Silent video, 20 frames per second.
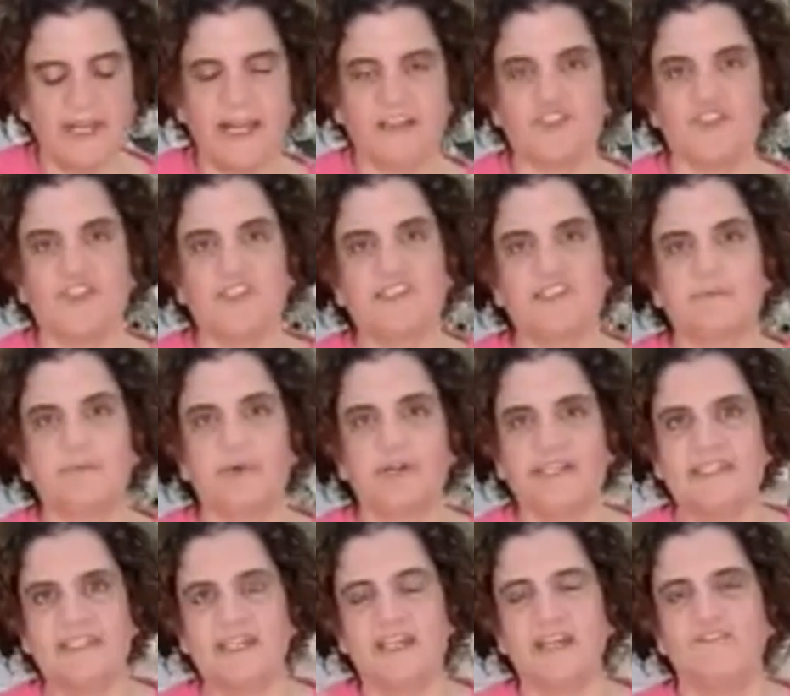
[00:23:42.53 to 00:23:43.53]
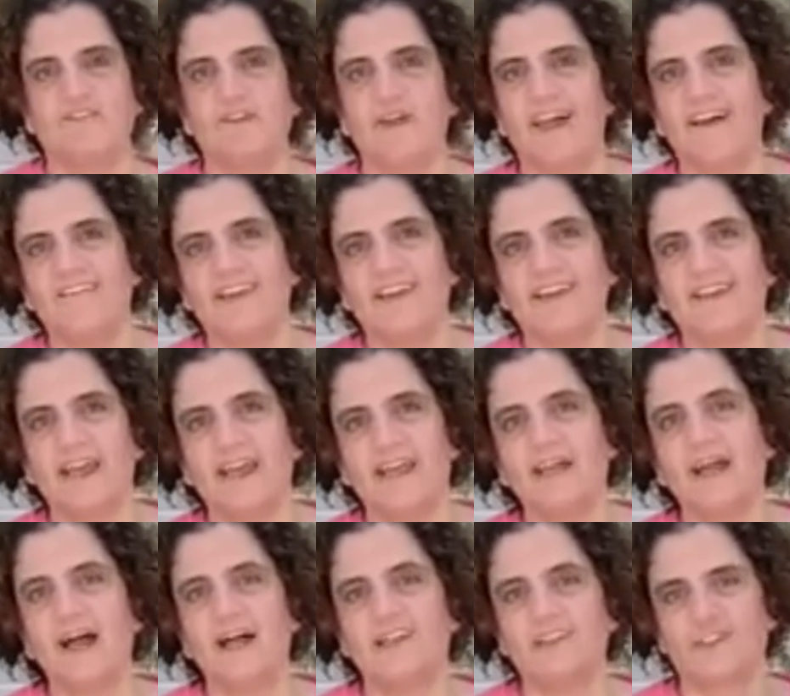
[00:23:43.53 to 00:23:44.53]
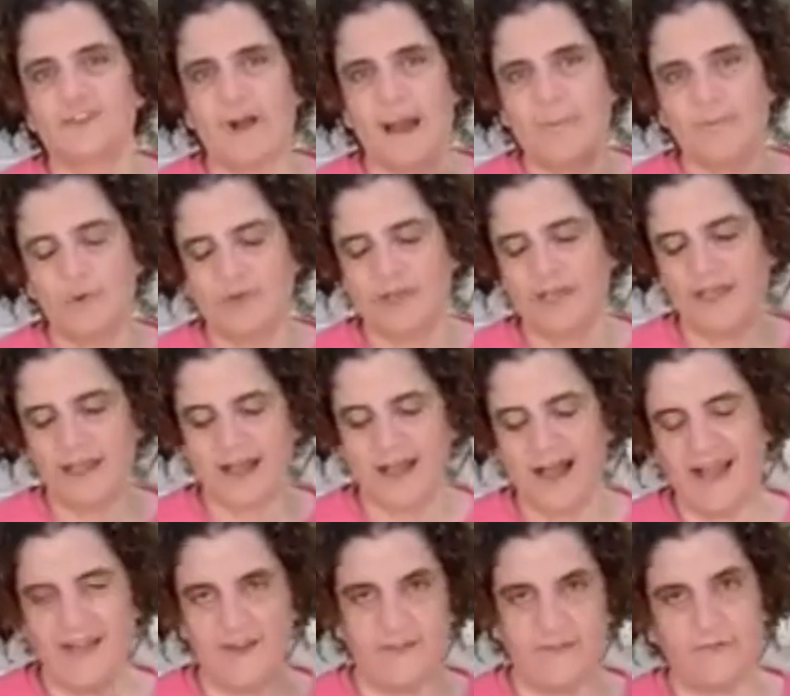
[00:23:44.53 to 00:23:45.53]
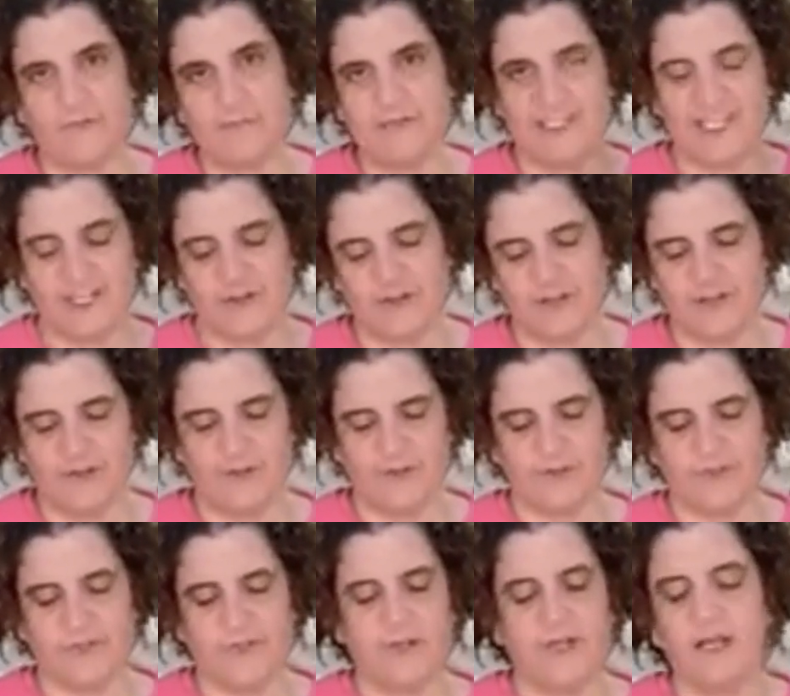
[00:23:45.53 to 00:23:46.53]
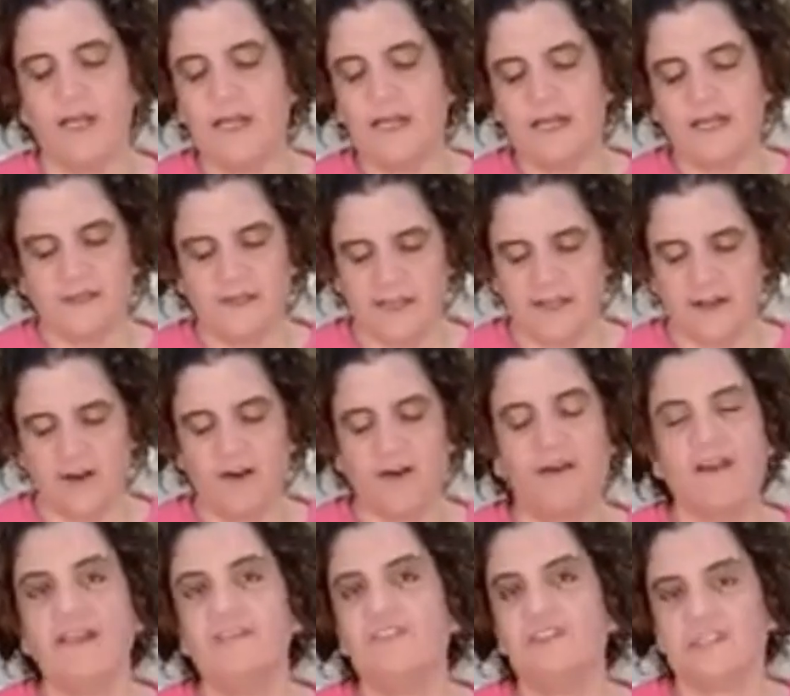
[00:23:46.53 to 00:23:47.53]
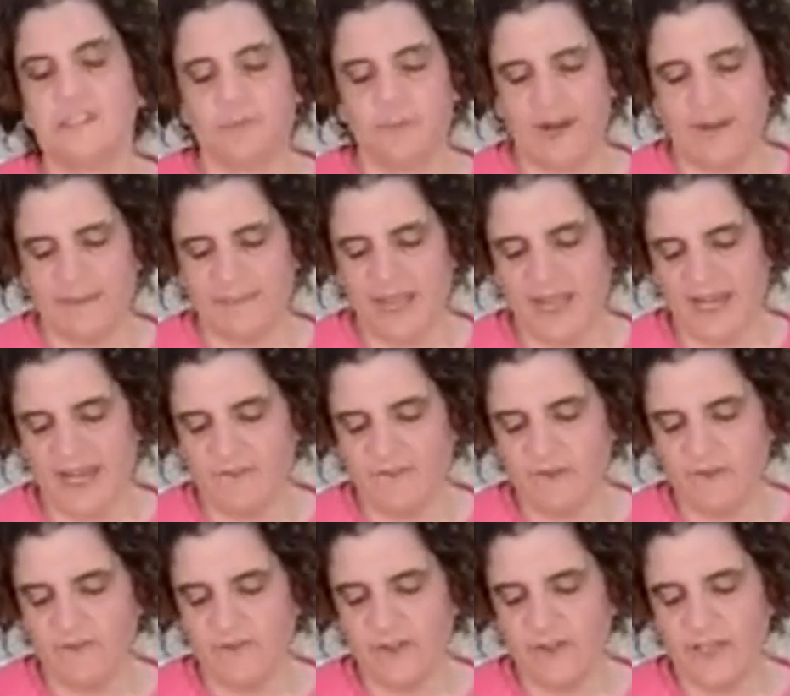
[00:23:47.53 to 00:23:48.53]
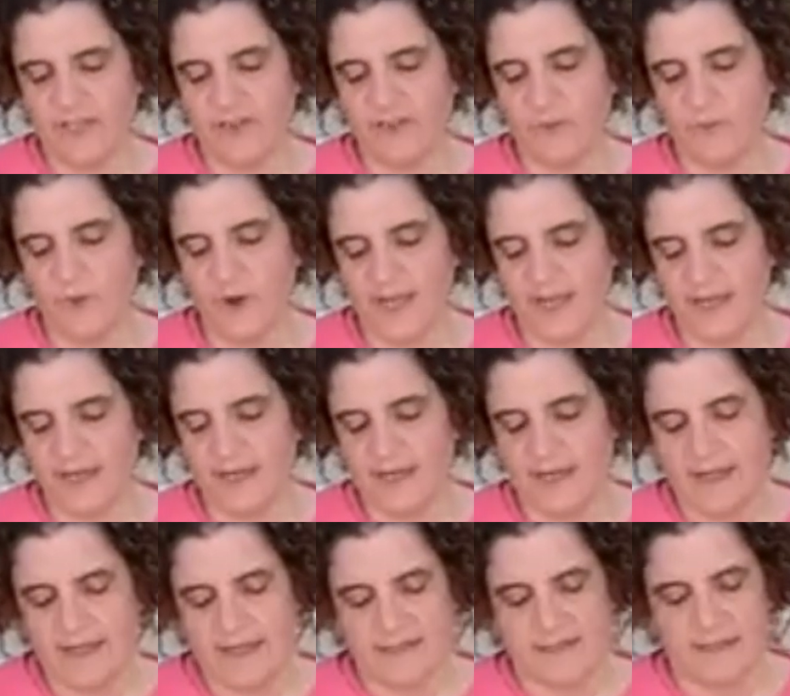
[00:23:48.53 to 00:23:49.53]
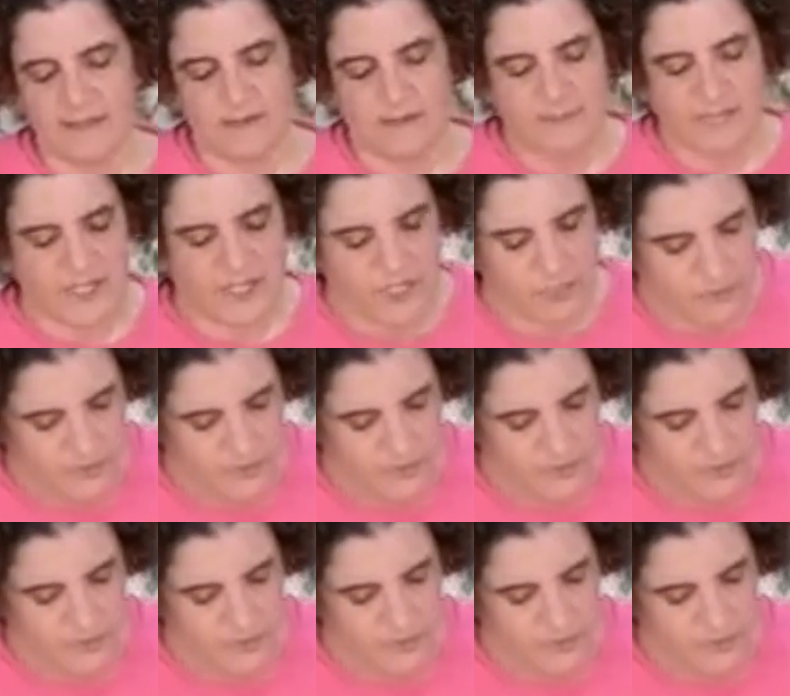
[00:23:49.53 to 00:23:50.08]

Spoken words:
actually spritz it if you have any like scrapbooking kind of materials or glitter or even spray paint if you feel like the white is a little bit too